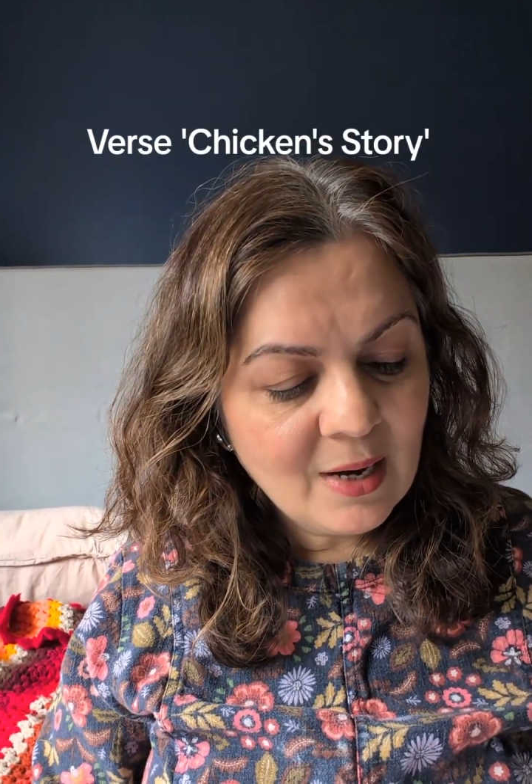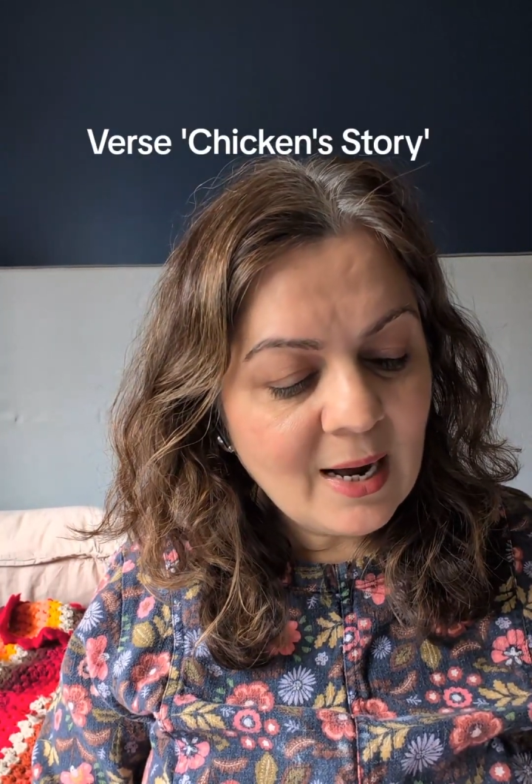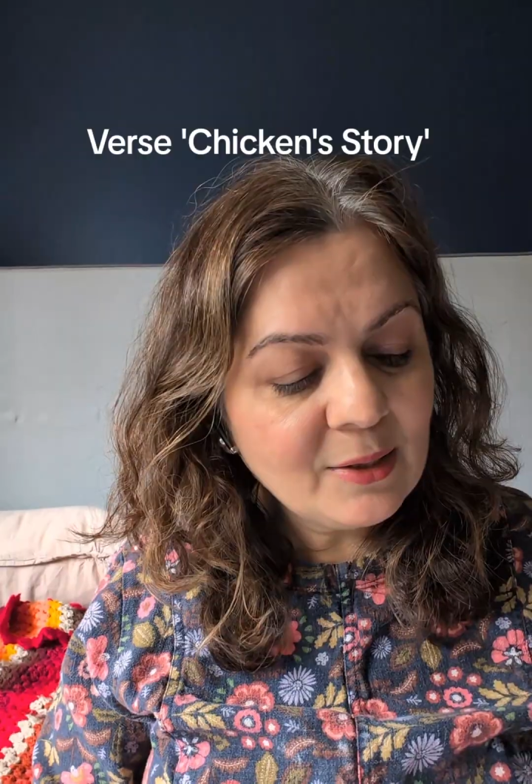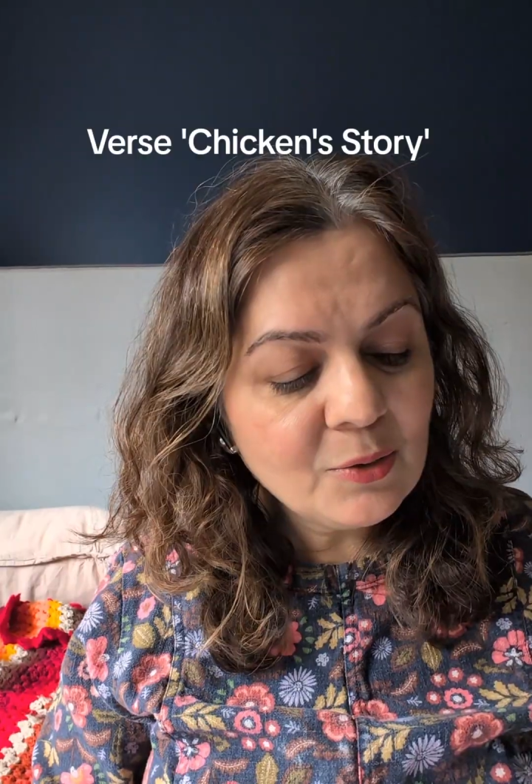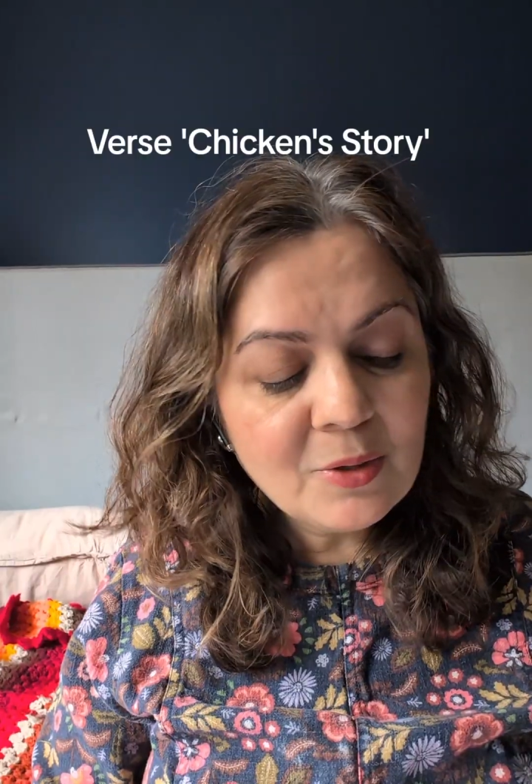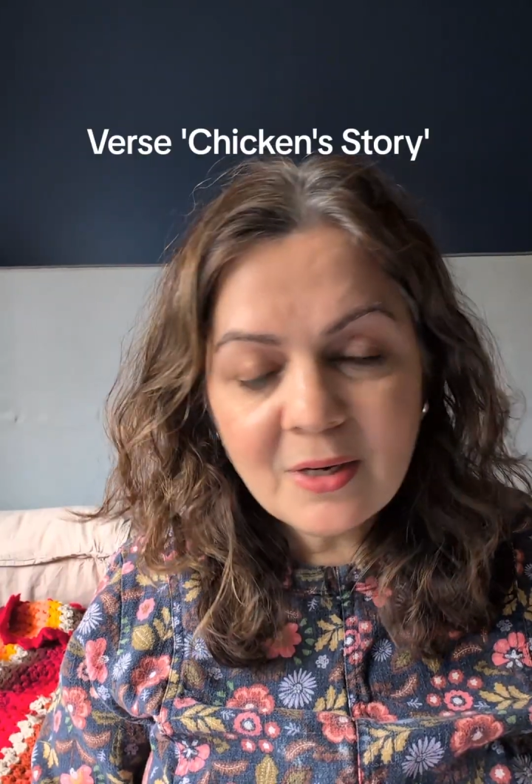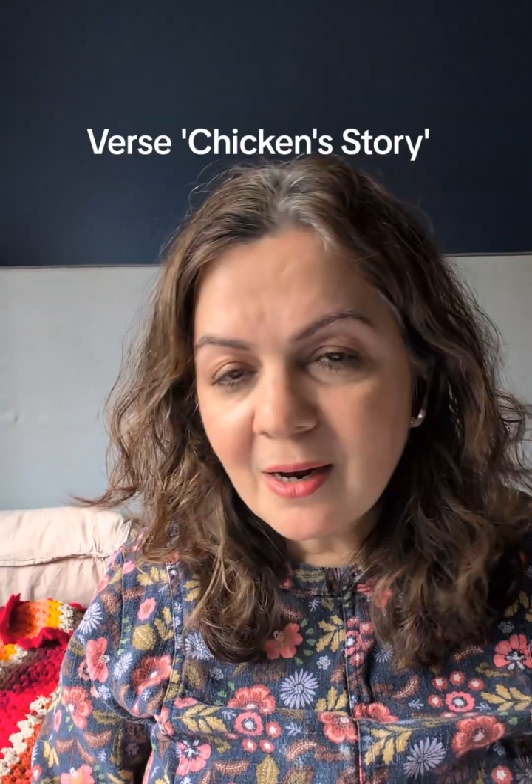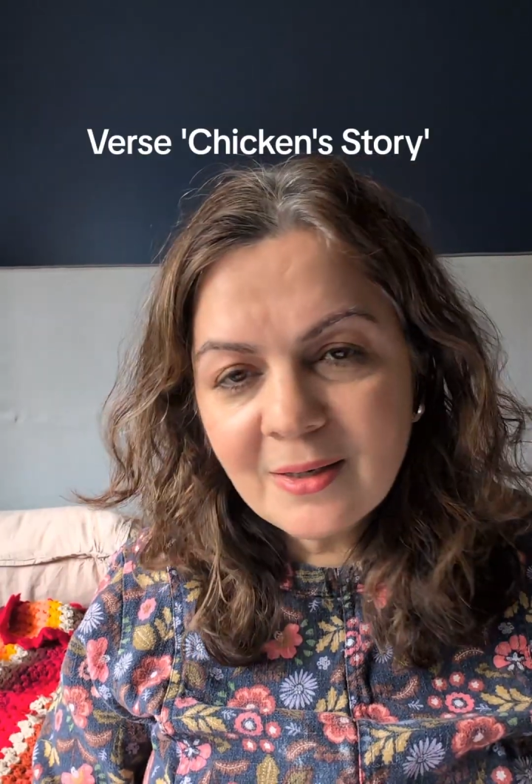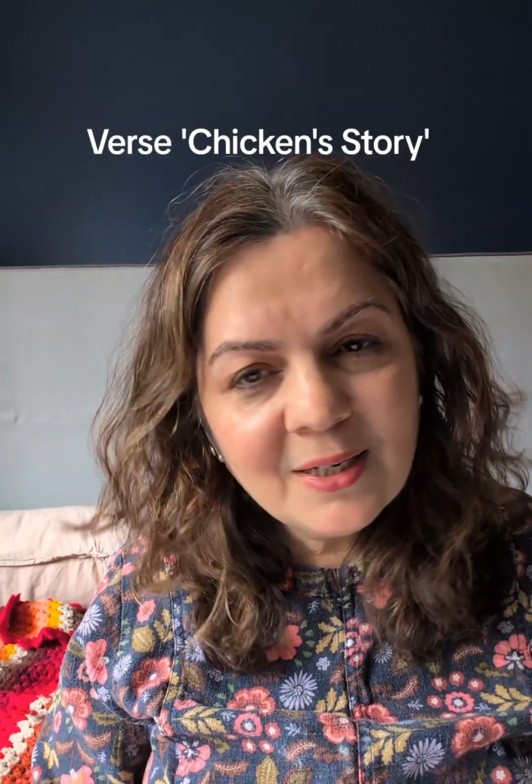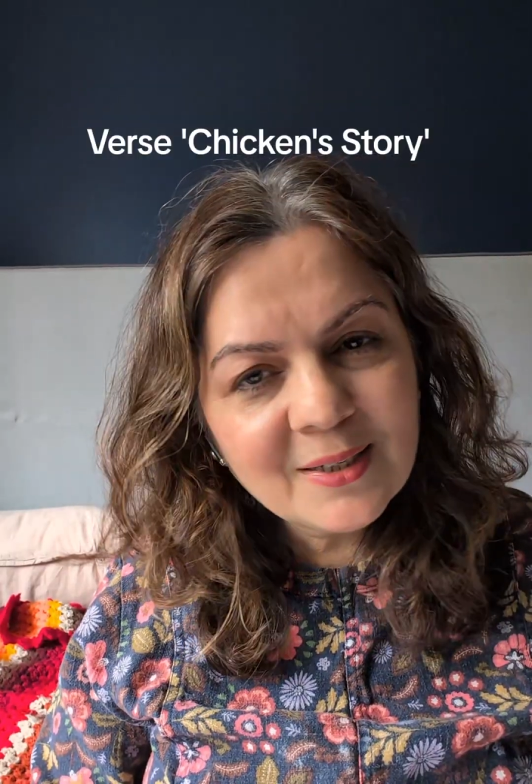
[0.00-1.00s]
and to
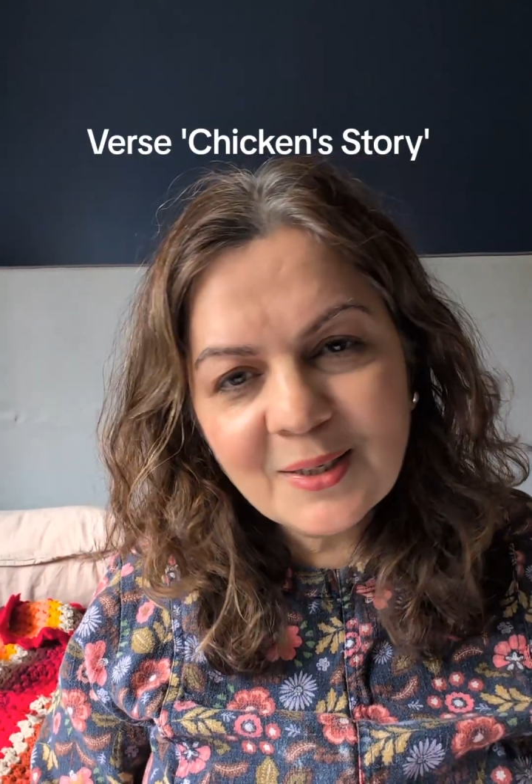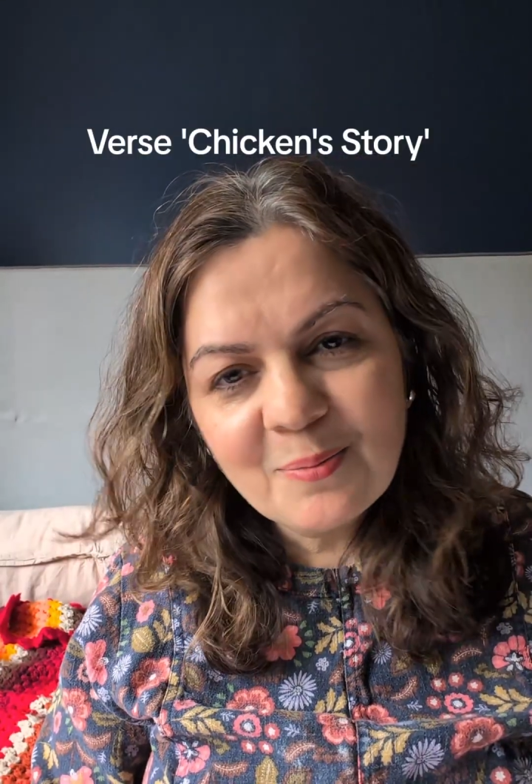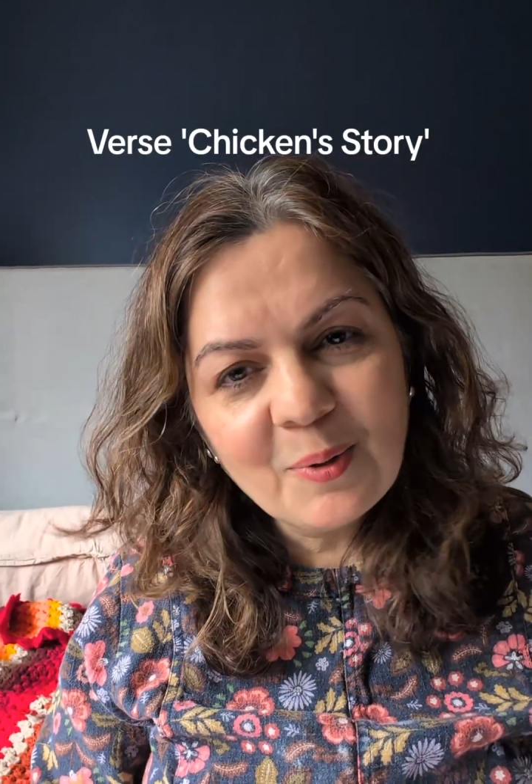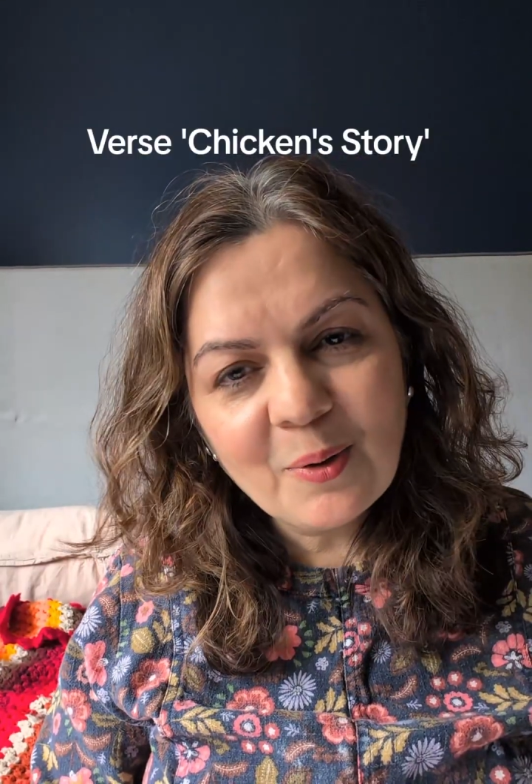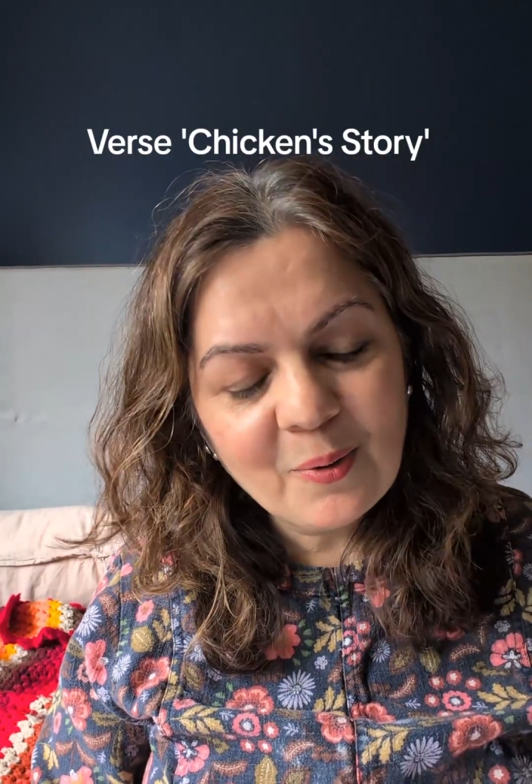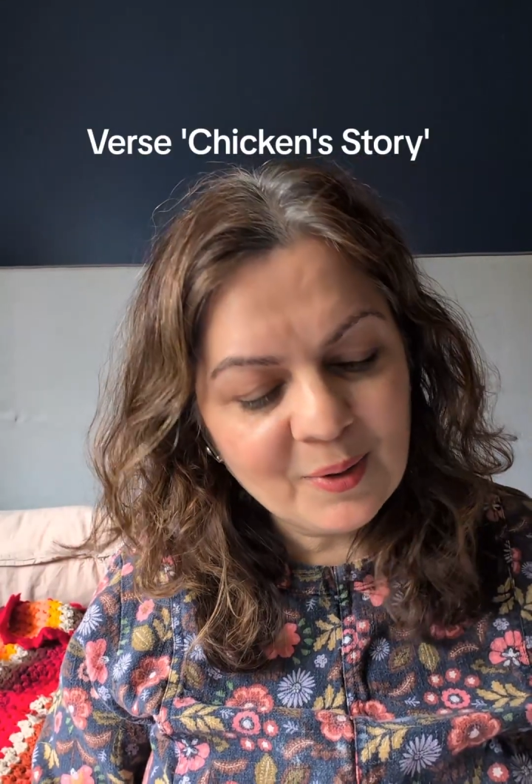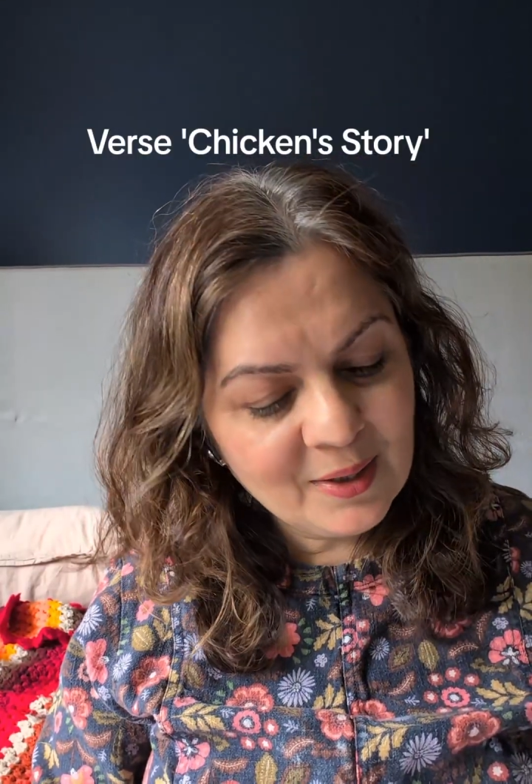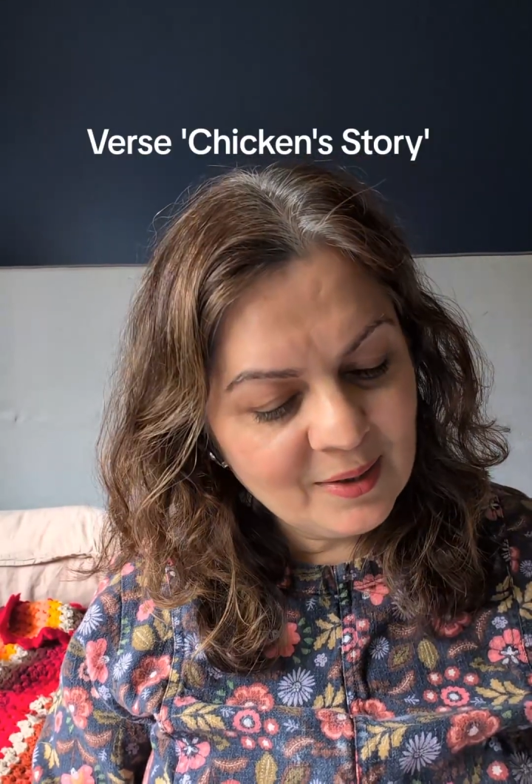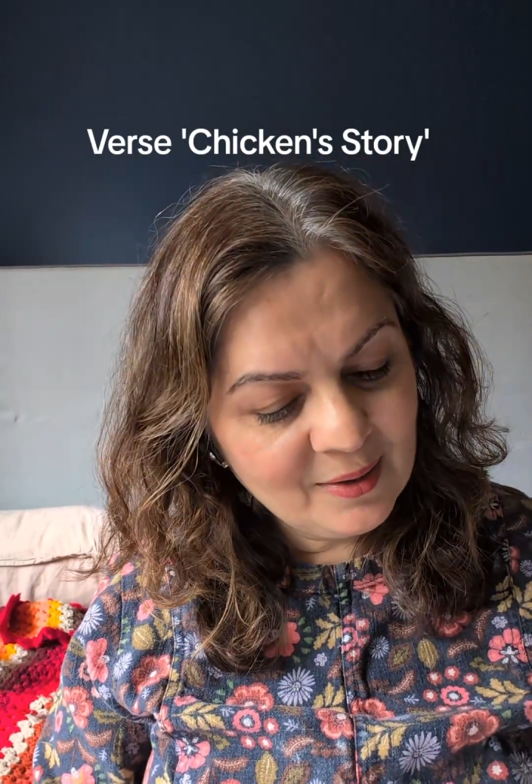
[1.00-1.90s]
none does it belong.